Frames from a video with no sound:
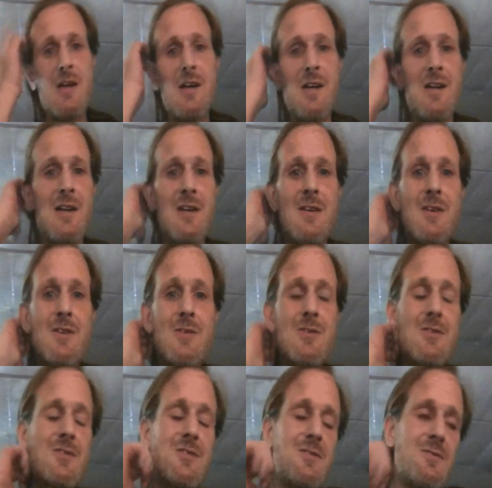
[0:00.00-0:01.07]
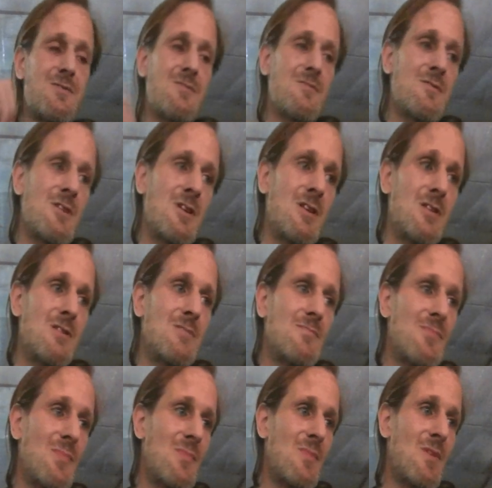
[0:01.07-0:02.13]
And I noticed uh,
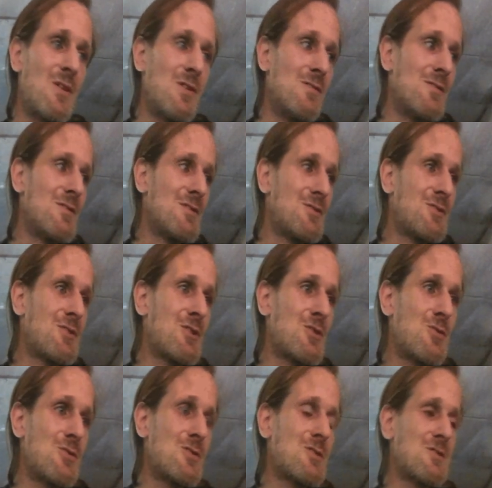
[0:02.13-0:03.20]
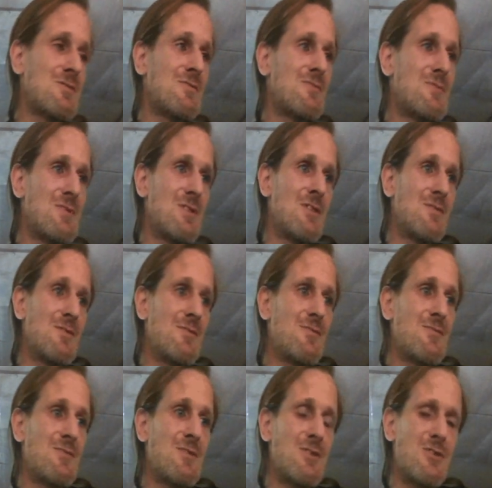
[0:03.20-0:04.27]
over the course of, of
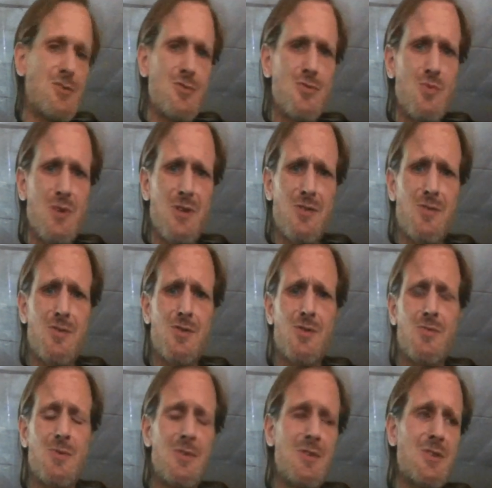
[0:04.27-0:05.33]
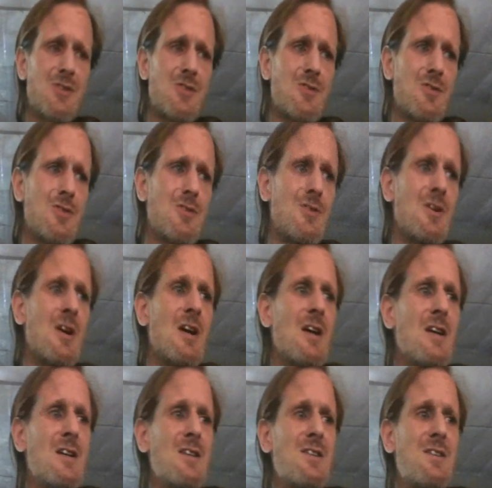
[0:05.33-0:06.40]
the two weeks or so when this occurred,
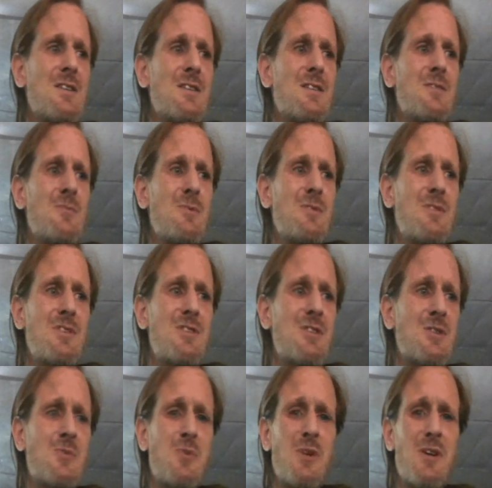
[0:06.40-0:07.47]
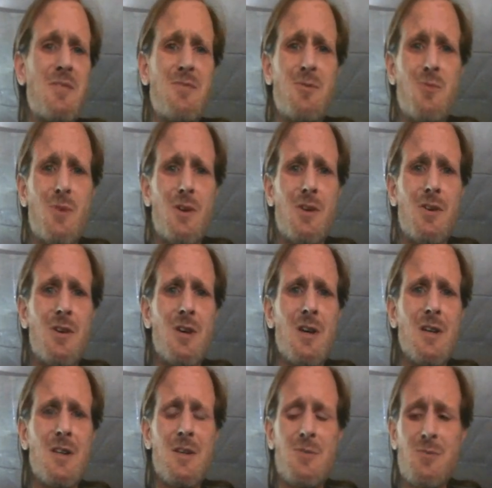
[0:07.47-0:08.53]
is that we, these things were everywhere.
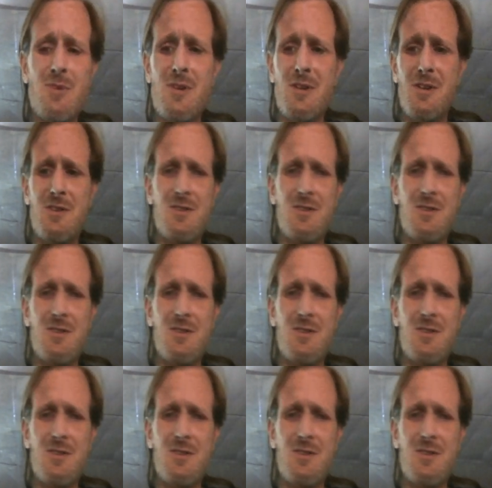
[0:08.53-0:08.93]
They were like